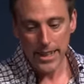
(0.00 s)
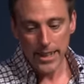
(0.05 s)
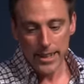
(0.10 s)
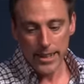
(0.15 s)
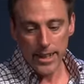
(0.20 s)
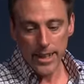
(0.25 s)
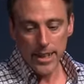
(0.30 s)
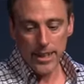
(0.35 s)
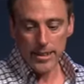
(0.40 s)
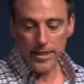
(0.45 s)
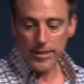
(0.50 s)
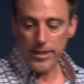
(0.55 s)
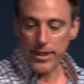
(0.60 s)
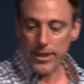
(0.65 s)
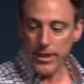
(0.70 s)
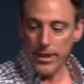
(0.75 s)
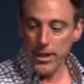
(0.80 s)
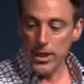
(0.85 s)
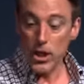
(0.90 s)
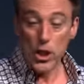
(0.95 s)
They
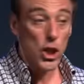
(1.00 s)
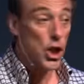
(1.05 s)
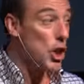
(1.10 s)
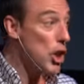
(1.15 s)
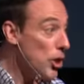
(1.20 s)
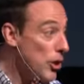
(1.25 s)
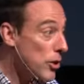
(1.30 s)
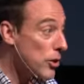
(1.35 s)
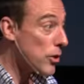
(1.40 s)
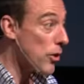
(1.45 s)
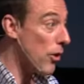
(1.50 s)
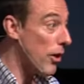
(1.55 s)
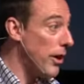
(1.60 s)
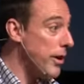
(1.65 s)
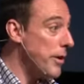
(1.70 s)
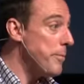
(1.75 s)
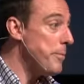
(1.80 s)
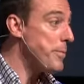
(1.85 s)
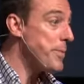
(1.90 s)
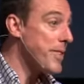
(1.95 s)
say, look,
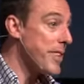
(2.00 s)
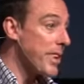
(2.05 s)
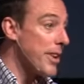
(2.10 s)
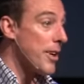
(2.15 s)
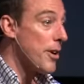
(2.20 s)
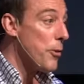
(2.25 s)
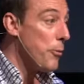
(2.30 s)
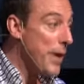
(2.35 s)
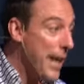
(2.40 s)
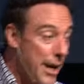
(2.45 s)
Lord, we